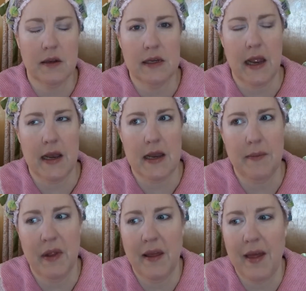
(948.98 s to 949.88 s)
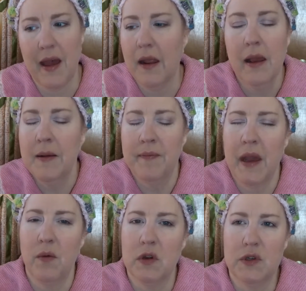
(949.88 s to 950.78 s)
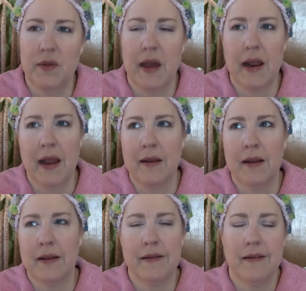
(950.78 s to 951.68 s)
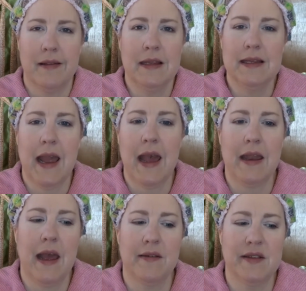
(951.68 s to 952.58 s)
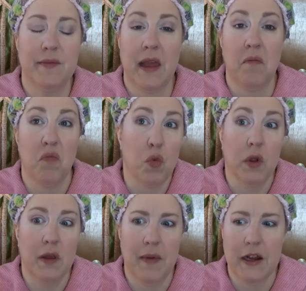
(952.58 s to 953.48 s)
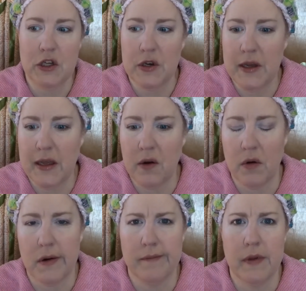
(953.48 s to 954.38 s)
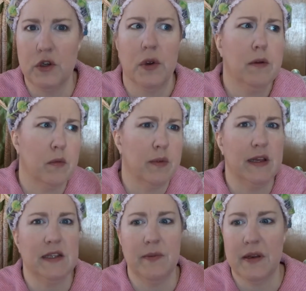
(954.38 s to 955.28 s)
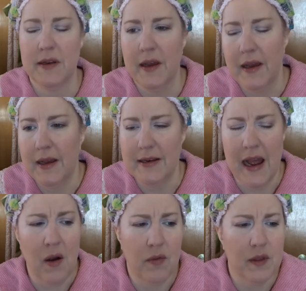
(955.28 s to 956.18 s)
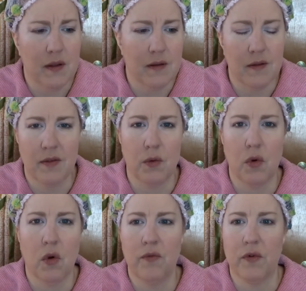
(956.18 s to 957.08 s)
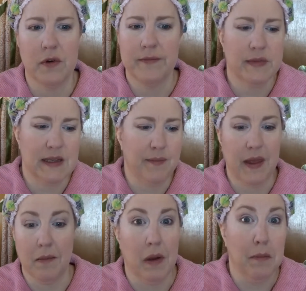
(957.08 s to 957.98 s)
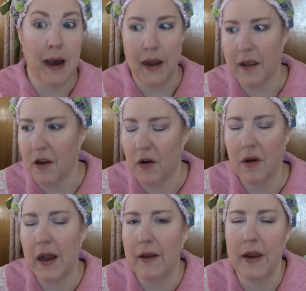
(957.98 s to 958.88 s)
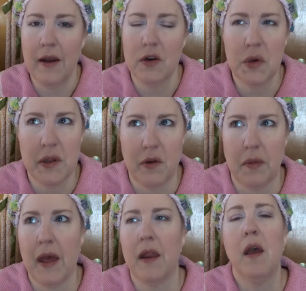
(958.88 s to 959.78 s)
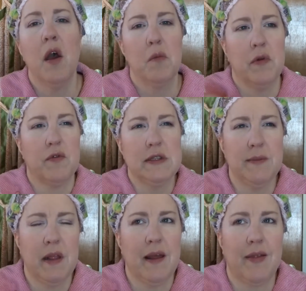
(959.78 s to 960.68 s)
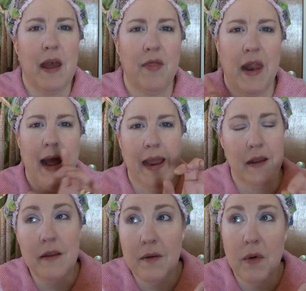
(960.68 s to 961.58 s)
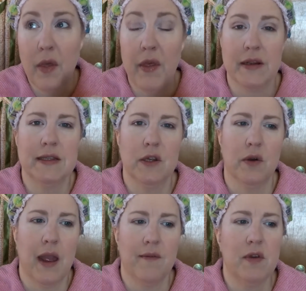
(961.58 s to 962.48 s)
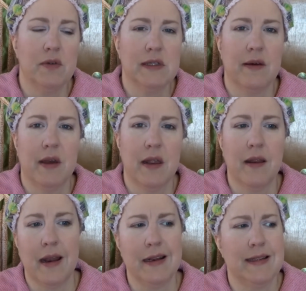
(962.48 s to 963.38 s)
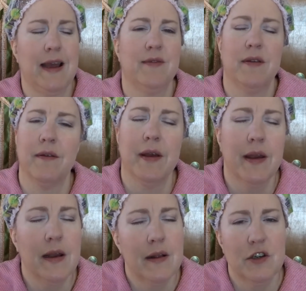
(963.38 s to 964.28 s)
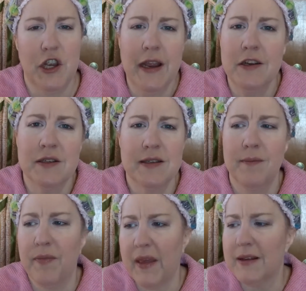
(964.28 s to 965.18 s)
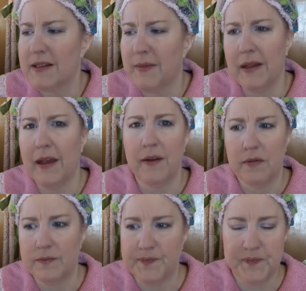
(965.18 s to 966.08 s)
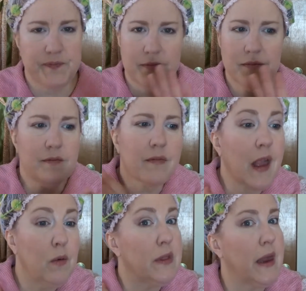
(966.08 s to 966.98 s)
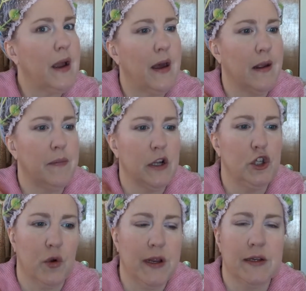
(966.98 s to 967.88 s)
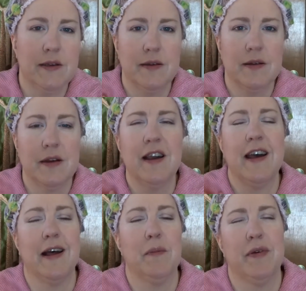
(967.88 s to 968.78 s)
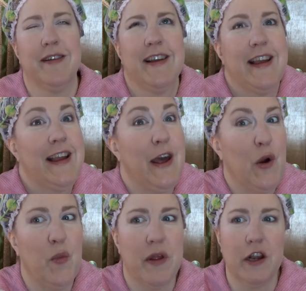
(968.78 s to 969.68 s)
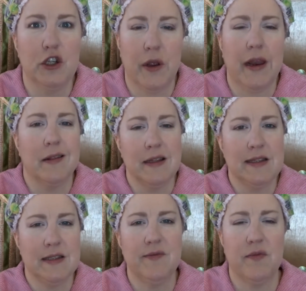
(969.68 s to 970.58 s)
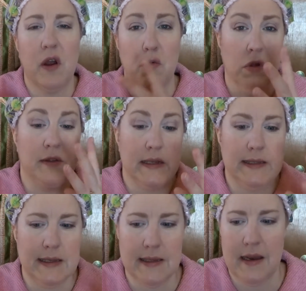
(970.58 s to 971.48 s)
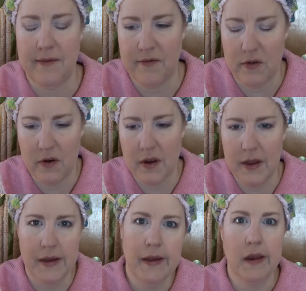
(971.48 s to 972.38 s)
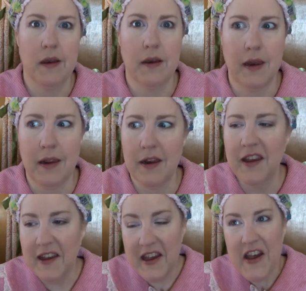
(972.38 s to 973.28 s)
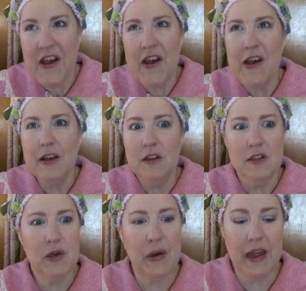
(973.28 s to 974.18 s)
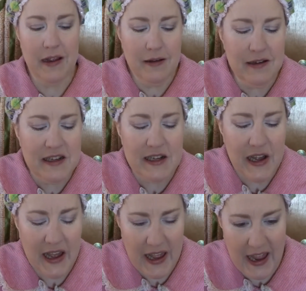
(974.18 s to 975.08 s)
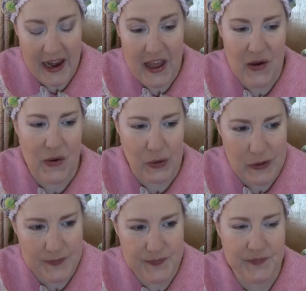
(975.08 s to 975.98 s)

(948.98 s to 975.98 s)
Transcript: tightened up like that. I won't do that. I, unless I had to have something really major done or a joint replacement down the, the road for something in my body, you know, I'd have, totally do that. But for something like that I can live with and still have use of it, and I just have to change some things in my life, I will not cut up a joint, cut up, cut open a joint unless it's a real necessity for need. So, anywho...